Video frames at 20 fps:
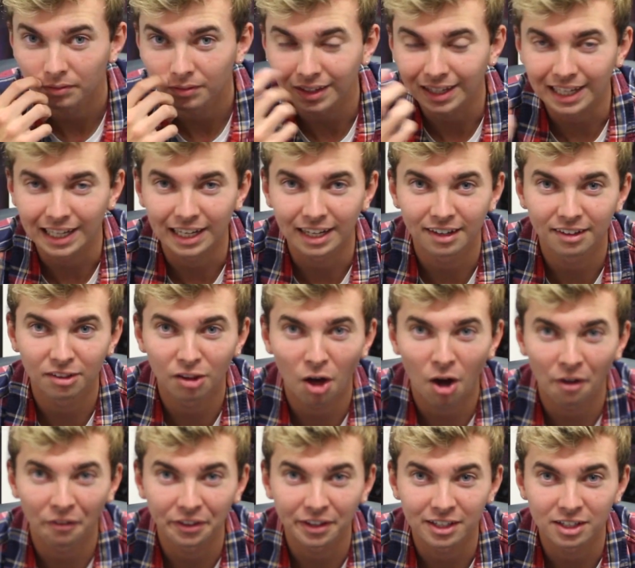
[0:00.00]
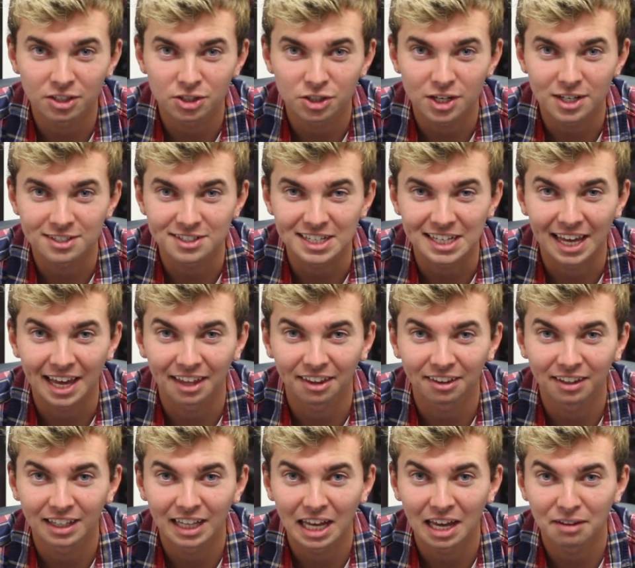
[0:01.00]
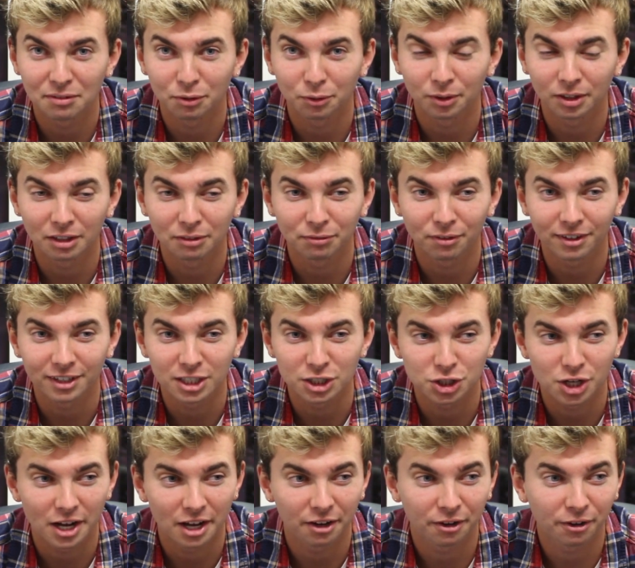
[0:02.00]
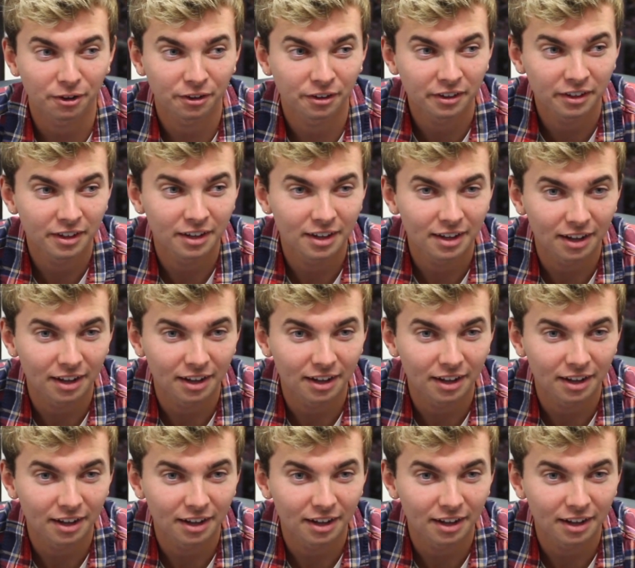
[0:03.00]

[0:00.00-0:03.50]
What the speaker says: Kian, Lolly, and JC Kalen, they have a really funny channel.